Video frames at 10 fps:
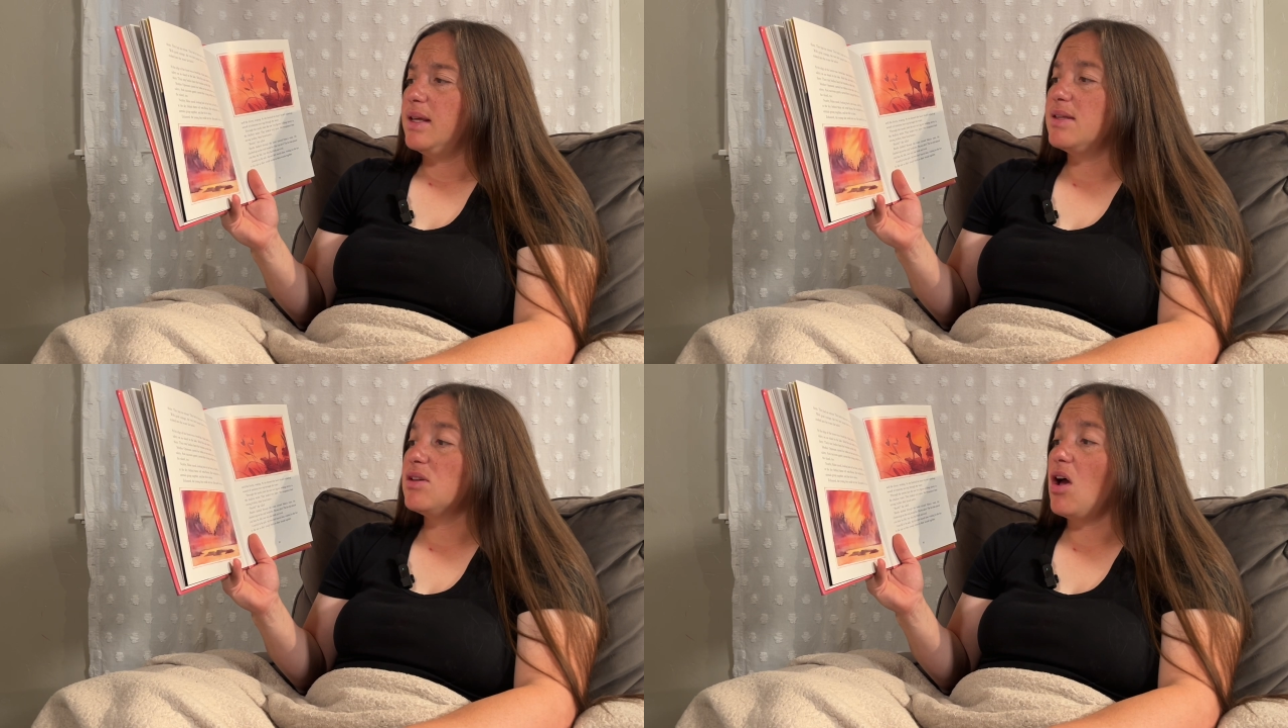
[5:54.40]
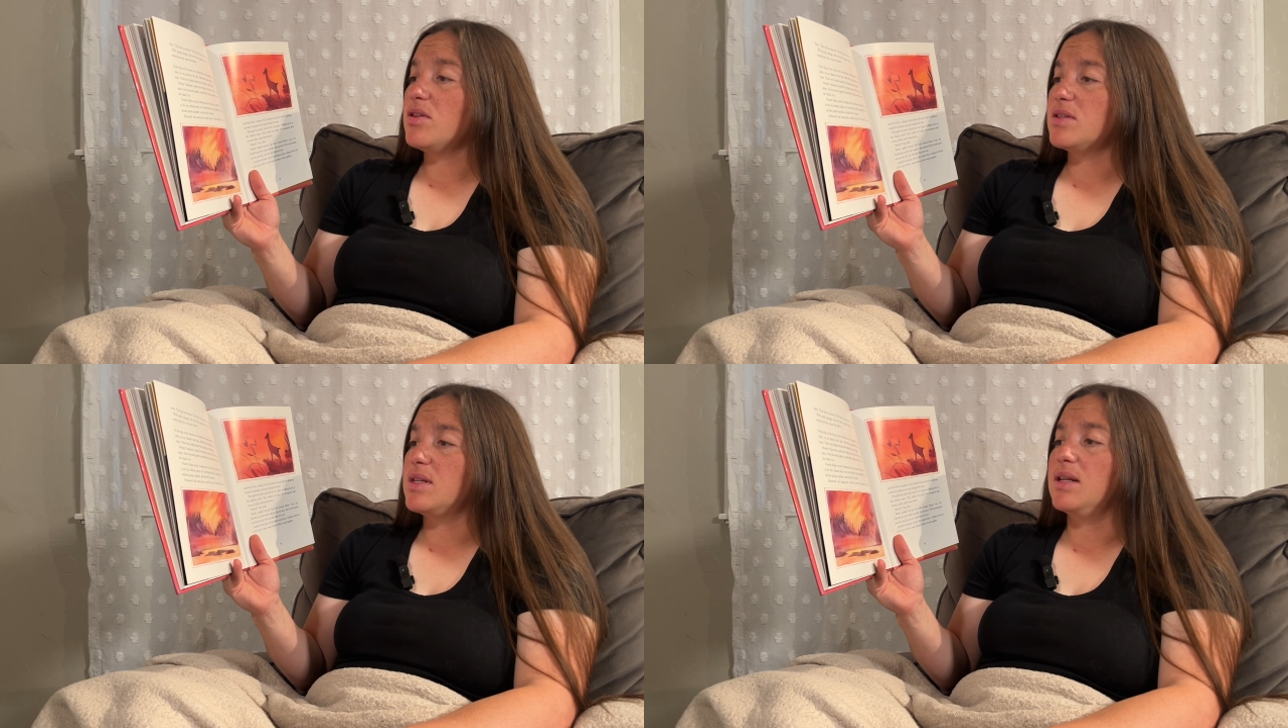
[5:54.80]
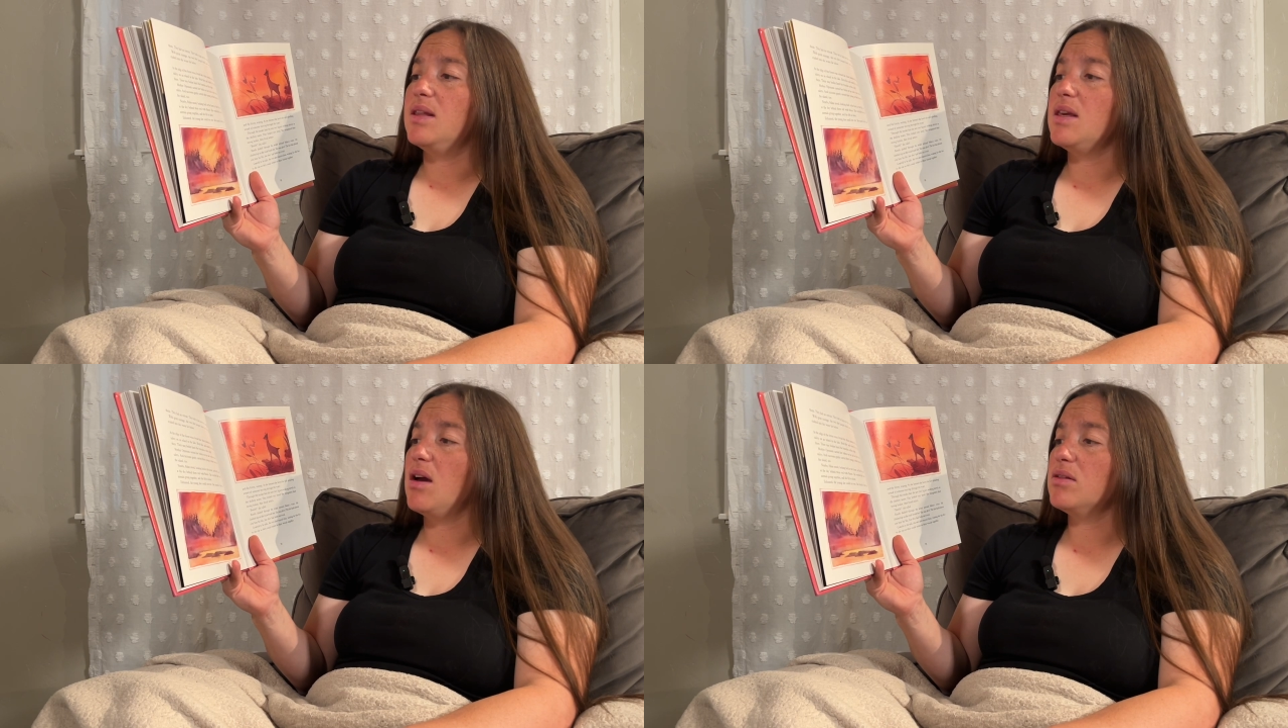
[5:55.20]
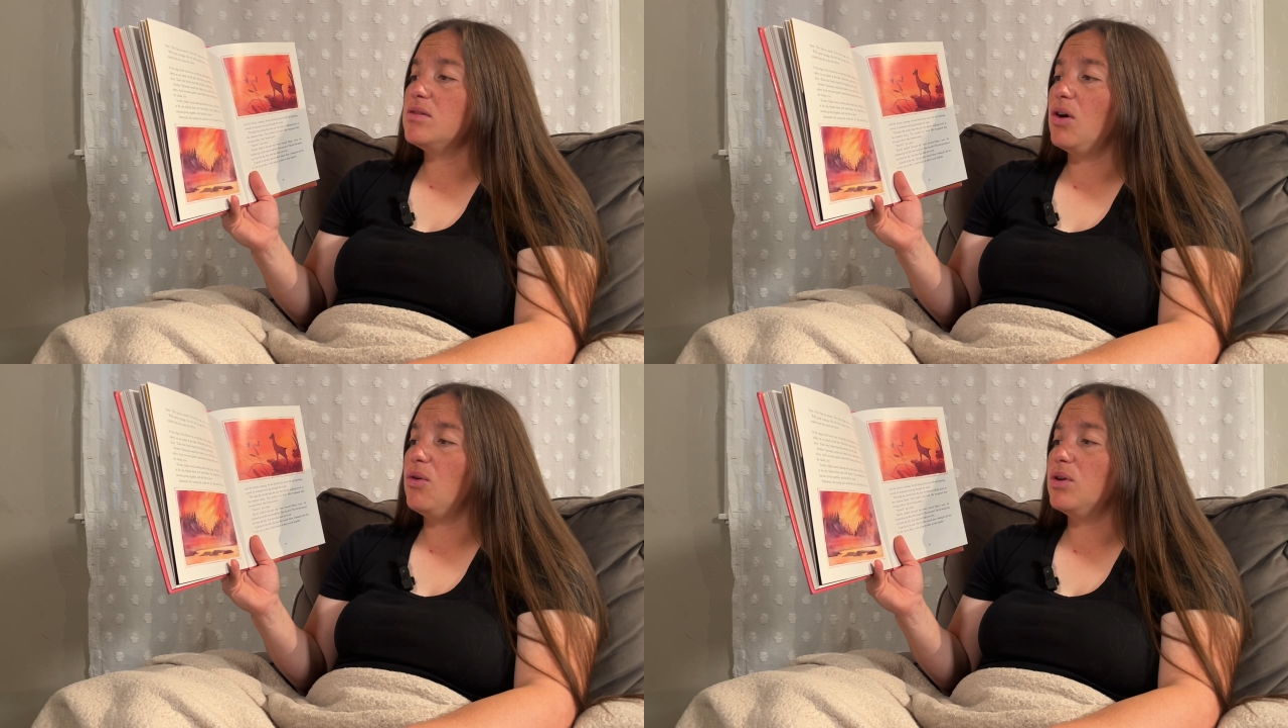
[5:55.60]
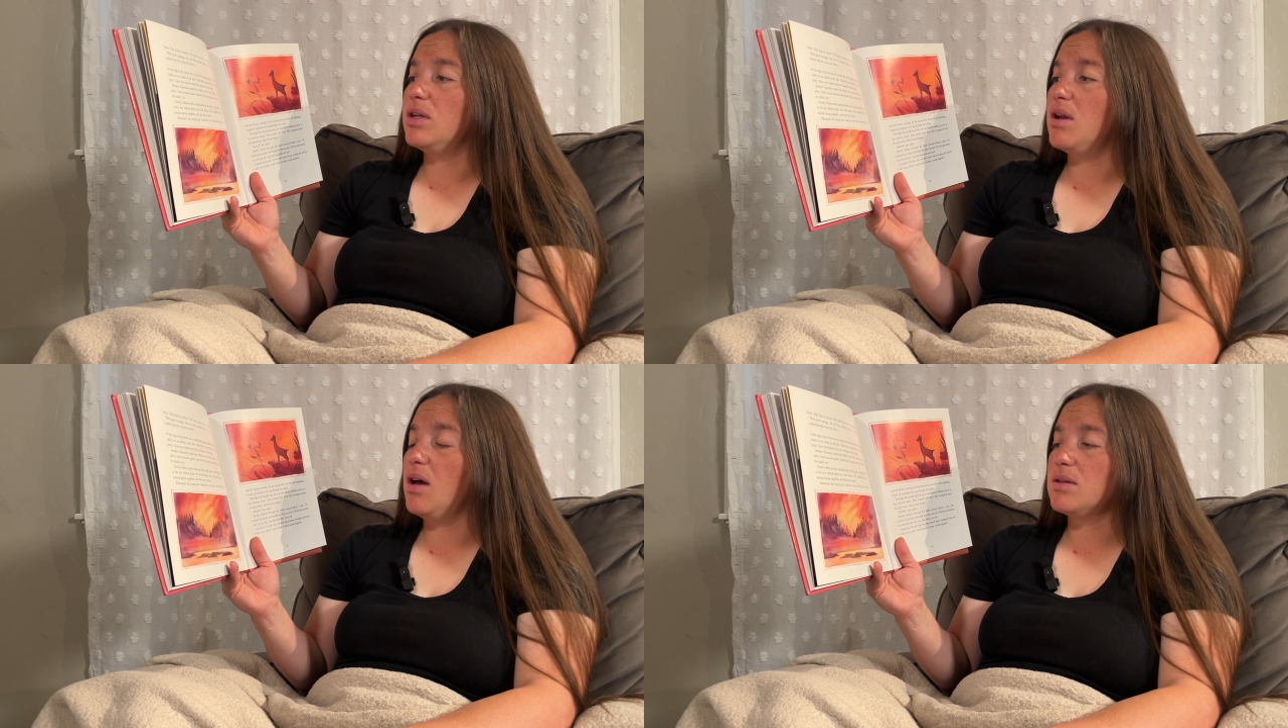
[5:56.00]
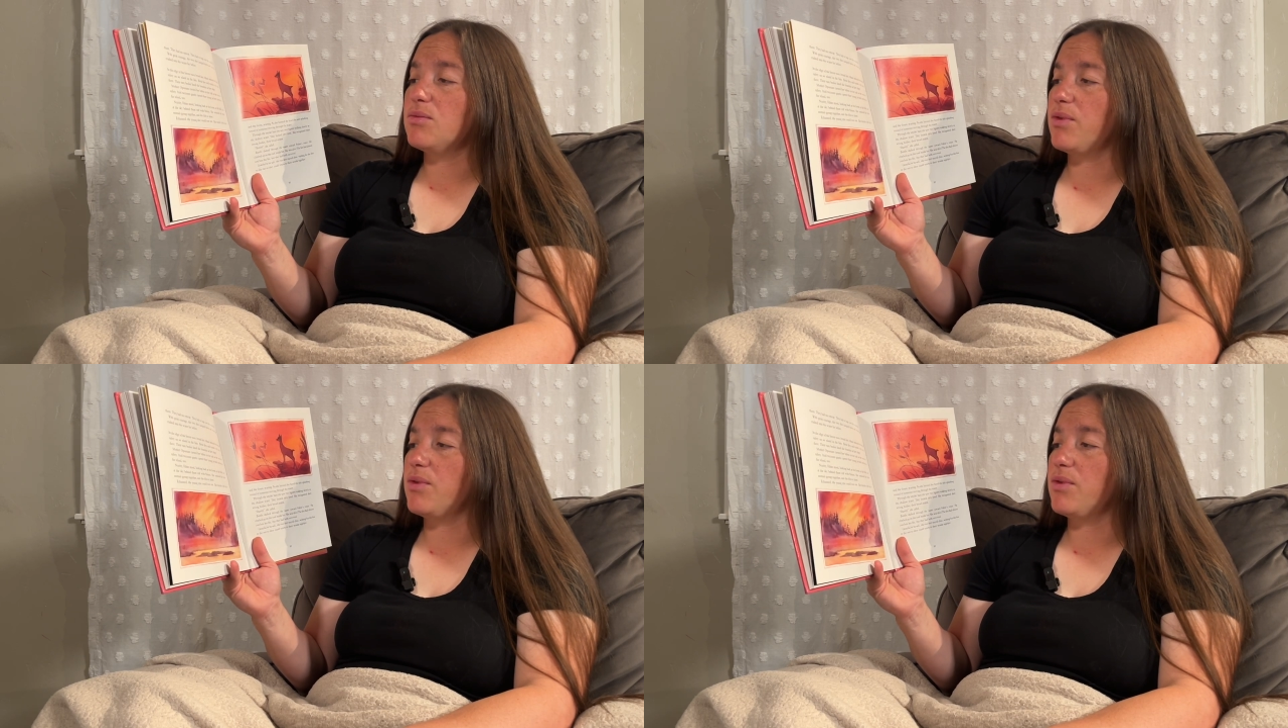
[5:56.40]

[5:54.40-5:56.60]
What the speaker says: Exhausted, the young doe could not